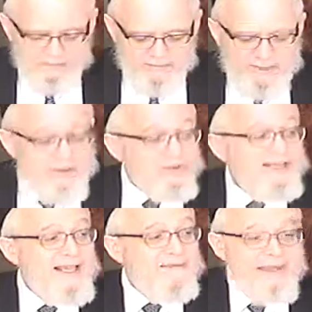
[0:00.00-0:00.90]
And you
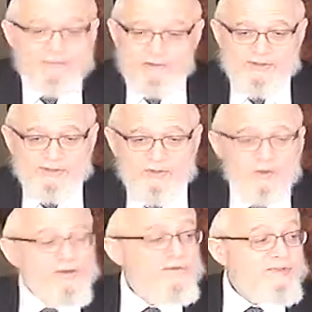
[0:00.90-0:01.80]
save that person.
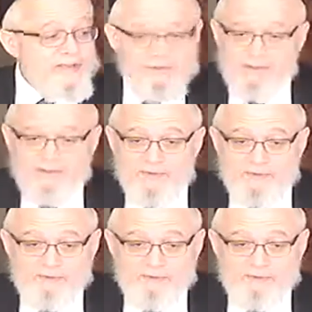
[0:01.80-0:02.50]
What are you saving him from?